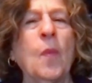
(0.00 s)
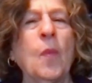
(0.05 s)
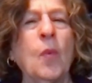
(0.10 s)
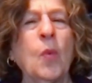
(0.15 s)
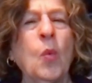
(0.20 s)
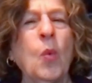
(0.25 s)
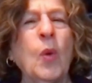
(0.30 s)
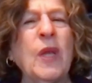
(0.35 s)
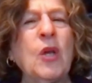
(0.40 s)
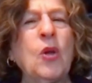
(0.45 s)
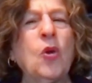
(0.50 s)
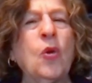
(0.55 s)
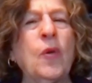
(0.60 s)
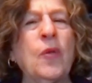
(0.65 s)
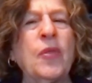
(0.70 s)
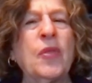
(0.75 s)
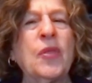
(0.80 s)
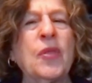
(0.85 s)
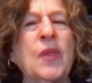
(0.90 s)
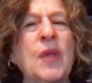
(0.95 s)
we
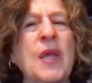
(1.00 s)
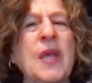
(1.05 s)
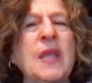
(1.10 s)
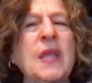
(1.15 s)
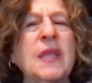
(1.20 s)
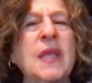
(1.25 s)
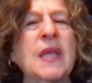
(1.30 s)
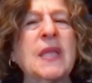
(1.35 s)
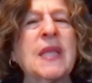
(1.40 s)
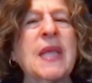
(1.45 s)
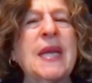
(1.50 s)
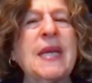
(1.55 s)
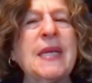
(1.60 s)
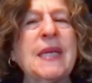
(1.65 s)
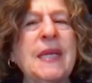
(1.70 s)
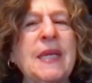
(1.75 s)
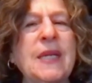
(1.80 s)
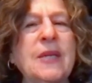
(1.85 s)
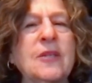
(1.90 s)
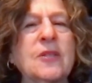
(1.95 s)
could think that they
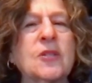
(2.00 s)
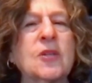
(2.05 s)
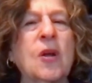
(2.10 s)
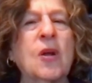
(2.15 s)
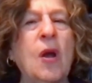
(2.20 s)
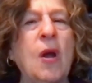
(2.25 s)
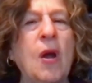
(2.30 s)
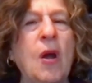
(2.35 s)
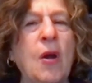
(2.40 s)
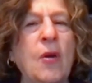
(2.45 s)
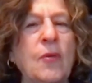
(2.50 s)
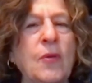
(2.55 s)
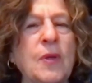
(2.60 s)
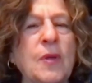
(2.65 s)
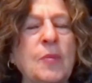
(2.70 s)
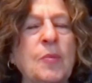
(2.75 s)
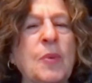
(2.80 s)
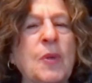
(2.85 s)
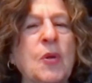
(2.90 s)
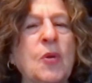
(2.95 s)
needed to
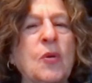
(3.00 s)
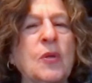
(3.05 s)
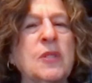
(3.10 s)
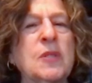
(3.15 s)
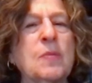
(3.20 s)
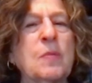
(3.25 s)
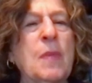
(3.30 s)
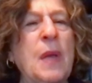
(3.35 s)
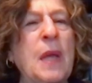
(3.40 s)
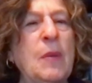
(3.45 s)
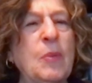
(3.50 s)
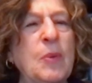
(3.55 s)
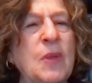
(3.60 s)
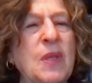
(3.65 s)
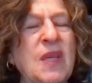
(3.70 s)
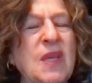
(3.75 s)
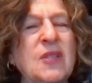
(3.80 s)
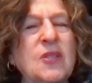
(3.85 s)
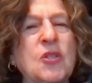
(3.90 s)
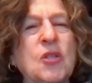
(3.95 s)
hurry because maybe
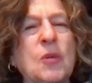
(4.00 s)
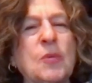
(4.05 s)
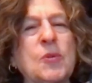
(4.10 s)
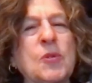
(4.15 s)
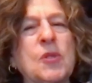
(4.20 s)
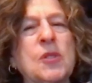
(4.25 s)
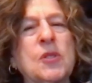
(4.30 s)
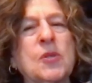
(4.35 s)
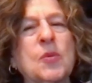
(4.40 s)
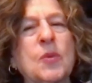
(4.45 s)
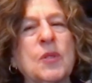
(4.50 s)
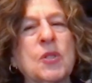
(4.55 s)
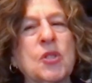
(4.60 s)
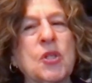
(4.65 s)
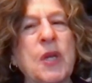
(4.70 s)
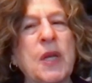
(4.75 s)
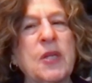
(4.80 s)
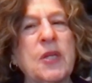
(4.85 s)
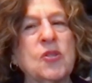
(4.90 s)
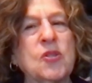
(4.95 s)
the Egyptians would
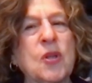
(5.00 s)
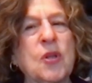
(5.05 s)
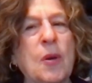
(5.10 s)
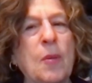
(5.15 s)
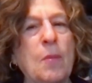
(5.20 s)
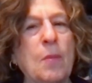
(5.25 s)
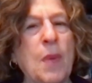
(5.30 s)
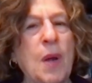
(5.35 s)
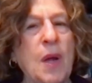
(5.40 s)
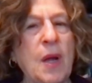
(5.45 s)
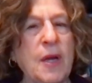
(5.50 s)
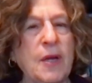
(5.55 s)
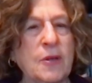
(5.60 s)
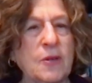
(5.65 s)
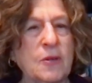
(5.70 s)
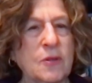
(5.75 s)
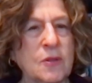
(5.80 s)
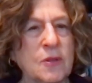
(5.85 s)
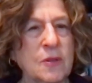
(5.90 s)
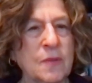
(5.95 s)
change their
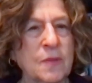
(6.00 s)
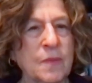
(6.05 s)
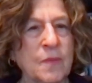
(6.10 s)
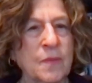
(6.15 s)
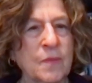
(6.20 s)
minds